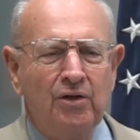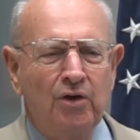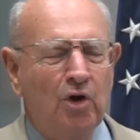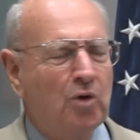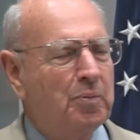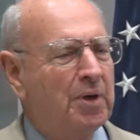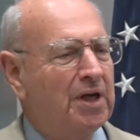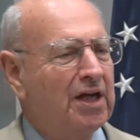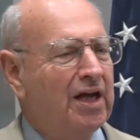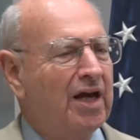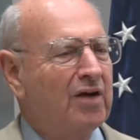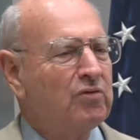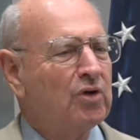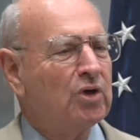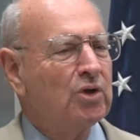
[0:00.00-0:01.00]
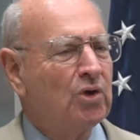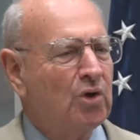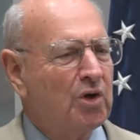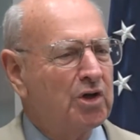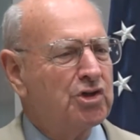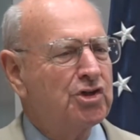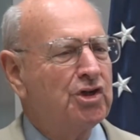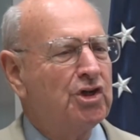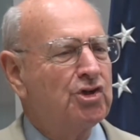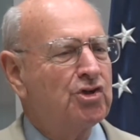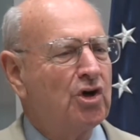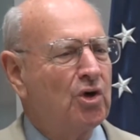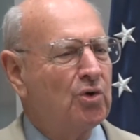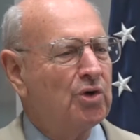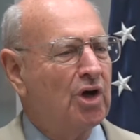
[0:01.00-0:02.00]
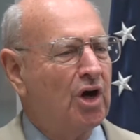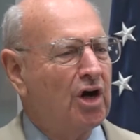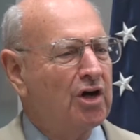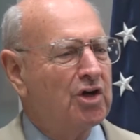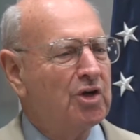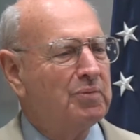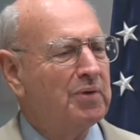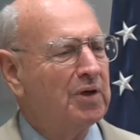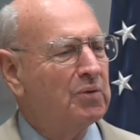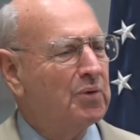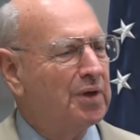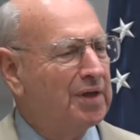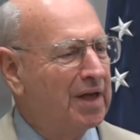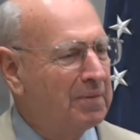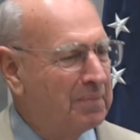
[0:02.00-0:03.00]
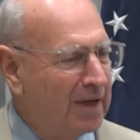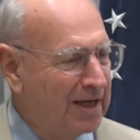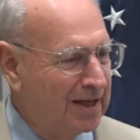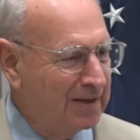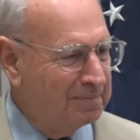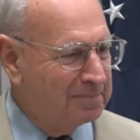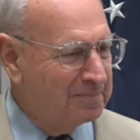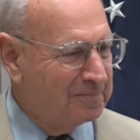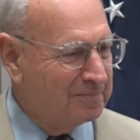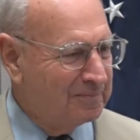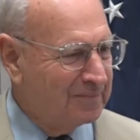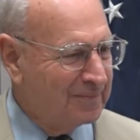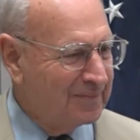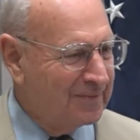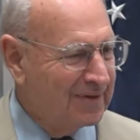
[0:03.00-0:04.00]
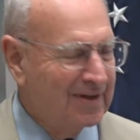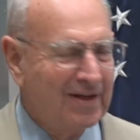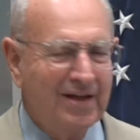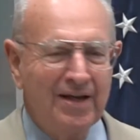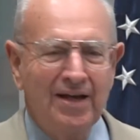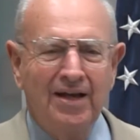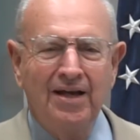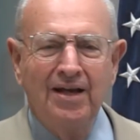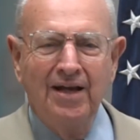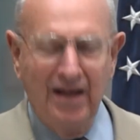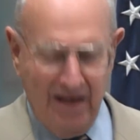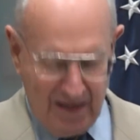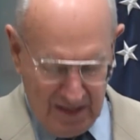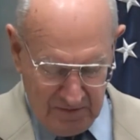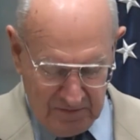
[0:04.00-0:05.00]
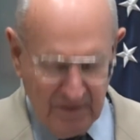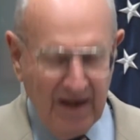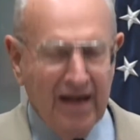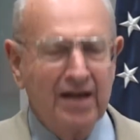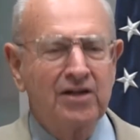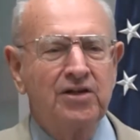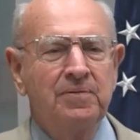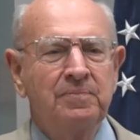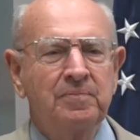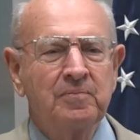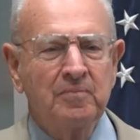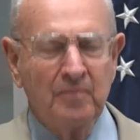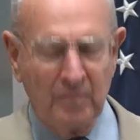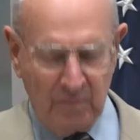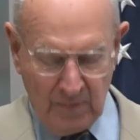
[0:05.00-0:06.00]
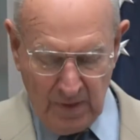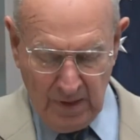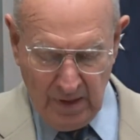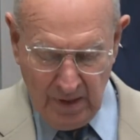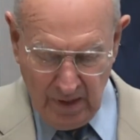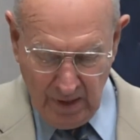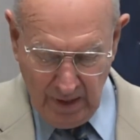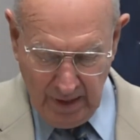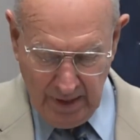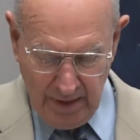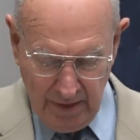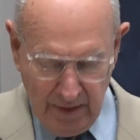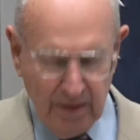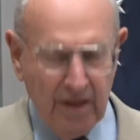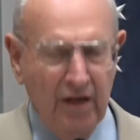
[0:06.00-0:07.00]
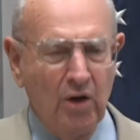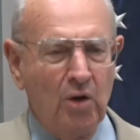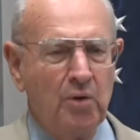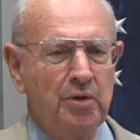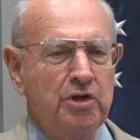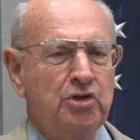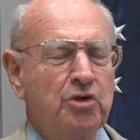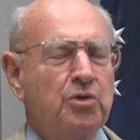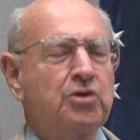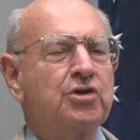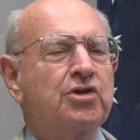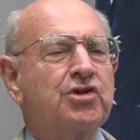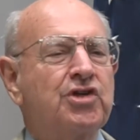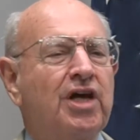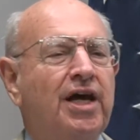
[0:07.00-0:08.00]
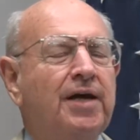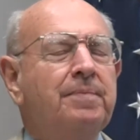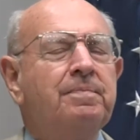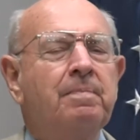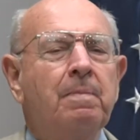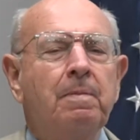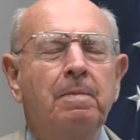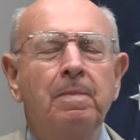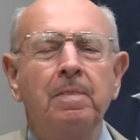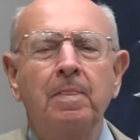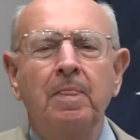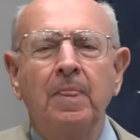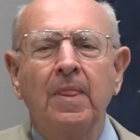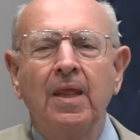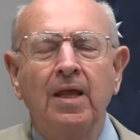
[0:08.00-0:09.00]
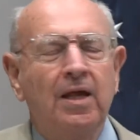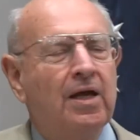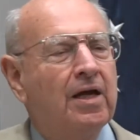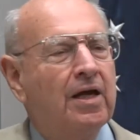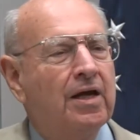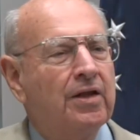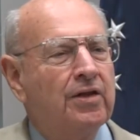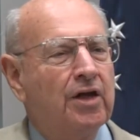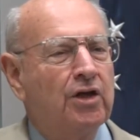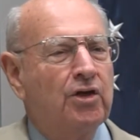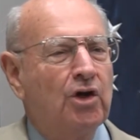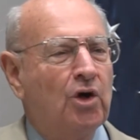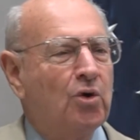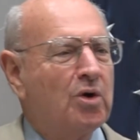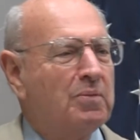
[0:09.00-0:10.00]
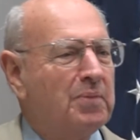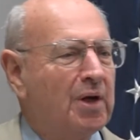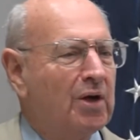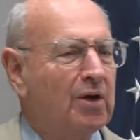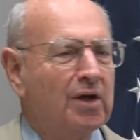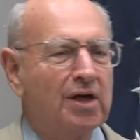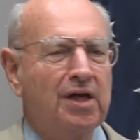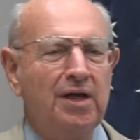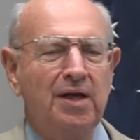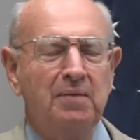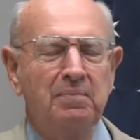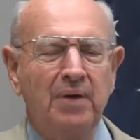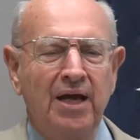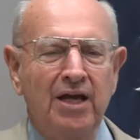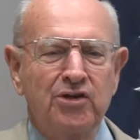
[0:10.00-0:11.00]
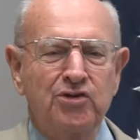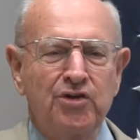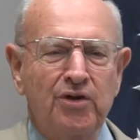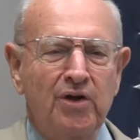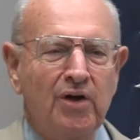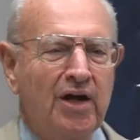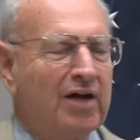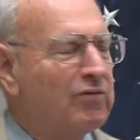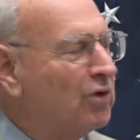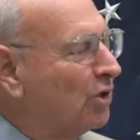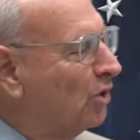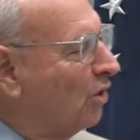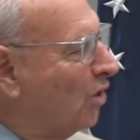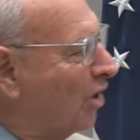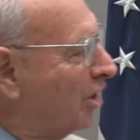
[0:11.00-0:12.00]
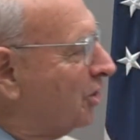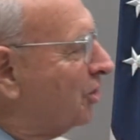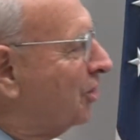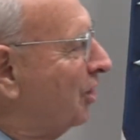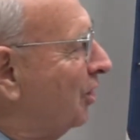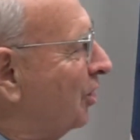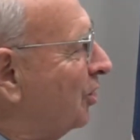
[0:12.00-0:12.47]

Nobody ever lost his own argument when they made it. And in fact, they always used to say that no American ambassador ever lost